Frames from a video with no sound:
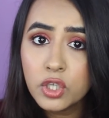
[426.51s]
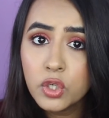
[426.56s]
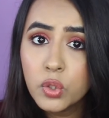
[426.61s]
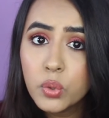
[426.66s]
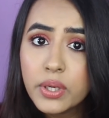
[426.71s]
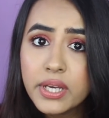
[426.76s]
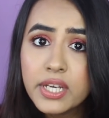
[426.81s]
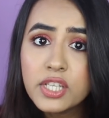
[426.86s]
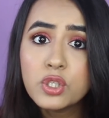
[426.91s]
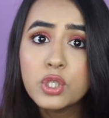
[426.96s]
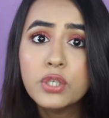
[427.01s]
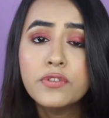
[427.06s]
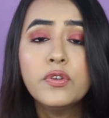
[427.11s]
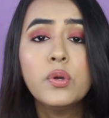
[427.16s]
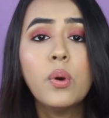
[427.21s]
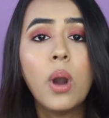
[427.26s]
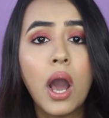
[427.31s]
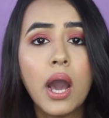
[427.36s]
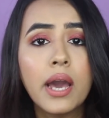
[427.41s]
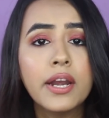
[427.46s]
Okay, so if
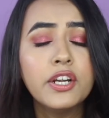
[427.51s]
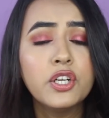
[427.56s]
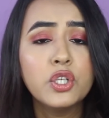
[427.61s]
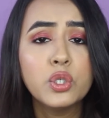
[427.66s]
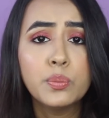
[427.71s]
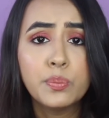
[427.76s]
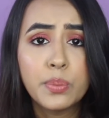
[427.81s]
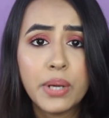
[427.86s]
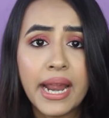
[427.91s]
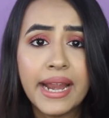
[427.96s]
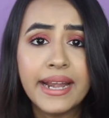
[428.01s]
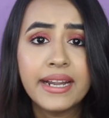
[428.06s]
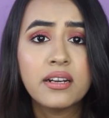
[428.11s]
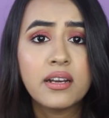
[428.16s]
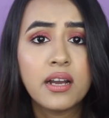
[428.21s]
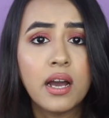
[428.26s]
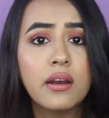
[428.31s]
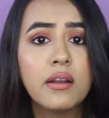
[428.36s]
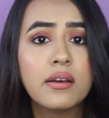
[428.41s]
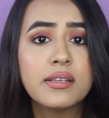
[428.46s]
you are into bright
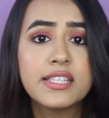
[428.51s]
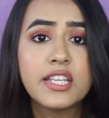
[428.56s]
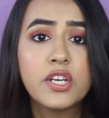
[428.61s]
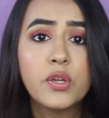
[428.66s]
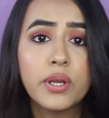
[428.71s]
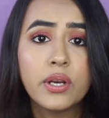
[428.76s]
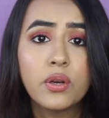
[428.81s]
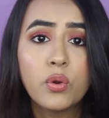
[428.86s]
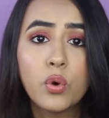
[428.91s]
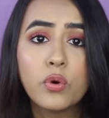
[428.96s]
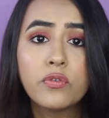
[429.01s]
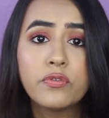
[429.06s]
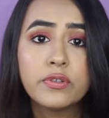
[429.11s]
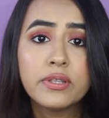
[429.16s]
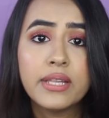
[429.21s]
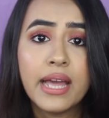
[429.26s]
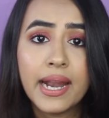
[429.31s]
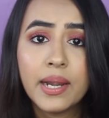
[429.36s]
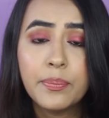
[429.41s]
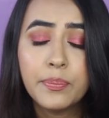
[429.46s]
colors, then you can go for
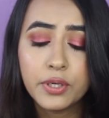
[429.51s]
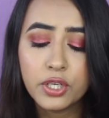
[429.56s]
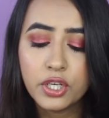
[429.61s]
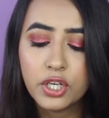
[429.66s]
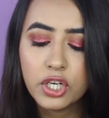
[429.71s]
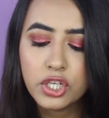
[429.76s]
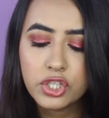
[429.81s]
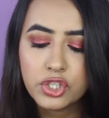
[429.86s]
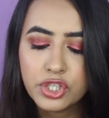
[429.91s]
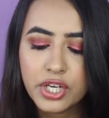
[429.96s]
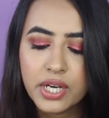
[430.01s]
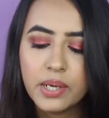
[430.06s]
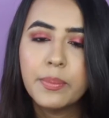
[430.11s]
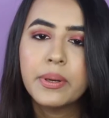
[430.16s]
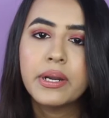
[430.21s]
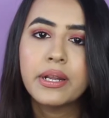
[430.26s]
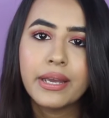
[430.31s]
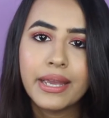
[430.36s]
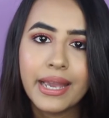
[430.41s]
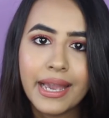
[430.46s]
that particular shade.
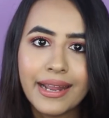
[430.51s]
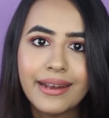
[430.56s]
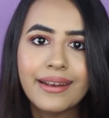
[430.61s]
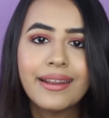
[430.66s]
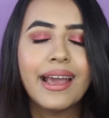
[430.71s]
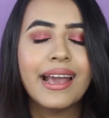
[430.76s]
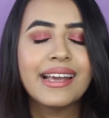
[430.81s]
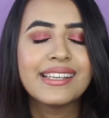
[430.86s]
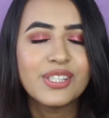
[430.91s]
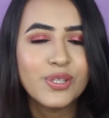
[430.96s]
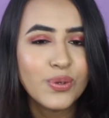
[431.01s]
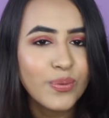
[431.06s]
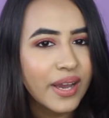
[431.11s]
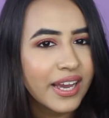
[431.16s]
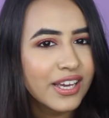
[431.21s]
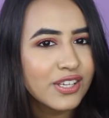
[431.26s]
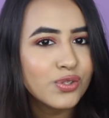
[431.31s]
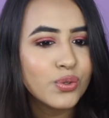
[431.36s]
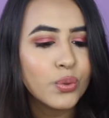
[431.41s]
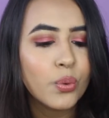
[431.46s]
But again, as you
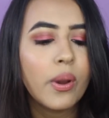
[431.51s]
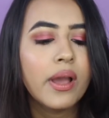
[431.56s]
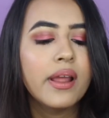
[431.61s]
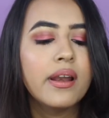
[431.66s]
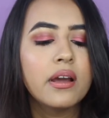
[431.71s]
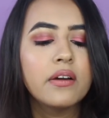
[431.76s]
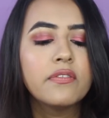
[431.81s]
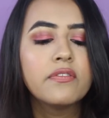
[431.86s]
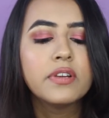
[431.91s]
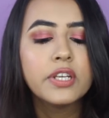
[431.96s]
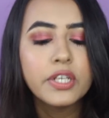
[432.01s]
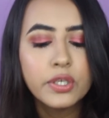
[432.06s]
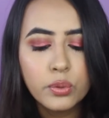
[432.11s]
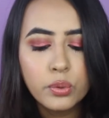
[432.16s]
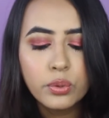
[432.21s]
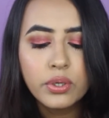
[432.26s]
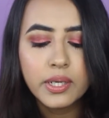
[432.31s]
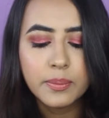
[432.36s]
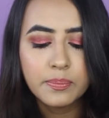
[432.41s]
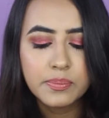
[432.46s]
guys know, I love
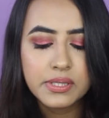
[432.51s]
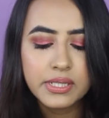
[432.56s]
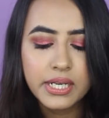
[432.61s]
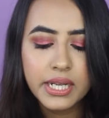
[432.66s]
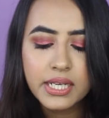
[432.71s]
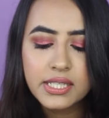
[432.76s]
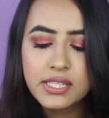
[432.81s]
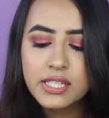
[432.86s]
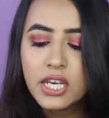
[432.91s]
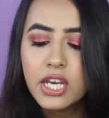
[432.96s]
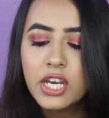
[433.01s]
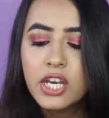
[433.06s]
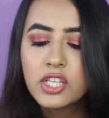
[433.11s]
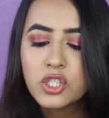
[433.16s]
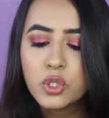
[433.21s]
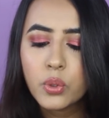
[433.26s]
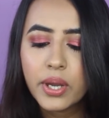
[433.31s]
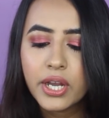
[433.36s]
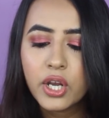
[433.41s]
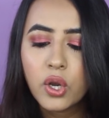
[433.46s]
nude lipsticks.
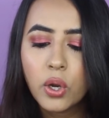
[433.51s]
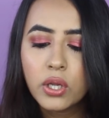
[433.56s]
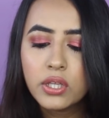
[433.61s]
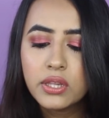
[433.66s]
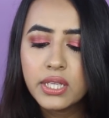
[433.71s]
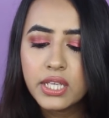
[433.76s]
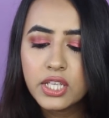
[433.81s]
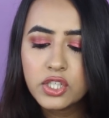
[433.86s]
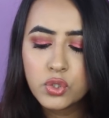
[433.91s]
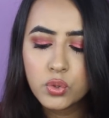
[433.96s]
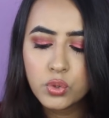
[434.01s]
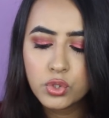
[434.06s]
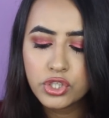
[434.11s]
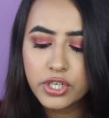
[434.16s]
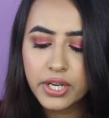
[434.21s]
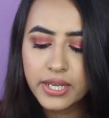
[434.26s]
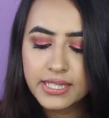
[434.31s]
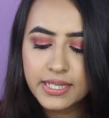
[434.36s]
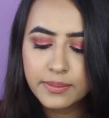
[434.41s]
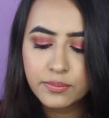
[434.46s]
So I got these two
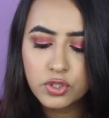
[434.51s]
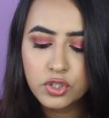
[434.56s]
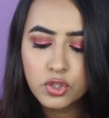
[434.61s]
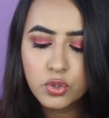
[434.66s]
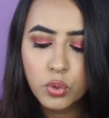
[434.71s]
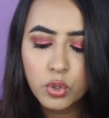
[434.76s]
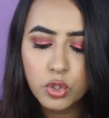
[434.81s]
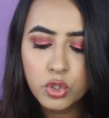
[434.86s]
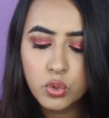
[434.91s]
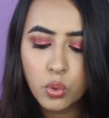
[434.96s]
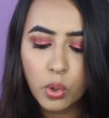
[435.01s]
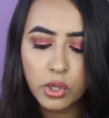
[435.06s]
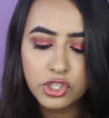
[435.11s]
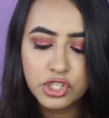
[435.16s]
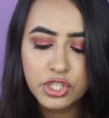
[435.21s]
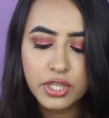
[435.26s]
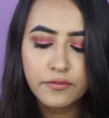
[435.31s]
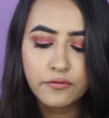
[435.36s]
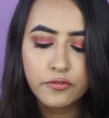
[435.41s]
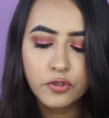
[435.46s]
shades. I'm just going to swatch
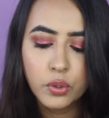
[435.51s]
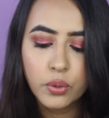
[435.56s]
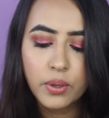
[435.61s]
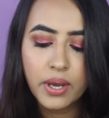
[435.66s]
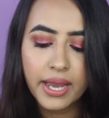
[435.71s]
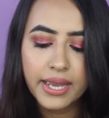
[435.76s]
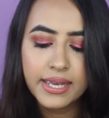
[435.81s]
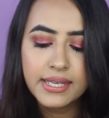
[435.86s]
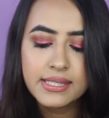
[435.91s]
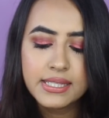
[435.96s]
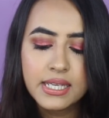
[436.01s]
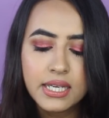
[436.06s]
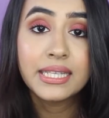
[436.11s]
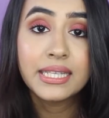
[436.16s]
them for you guys.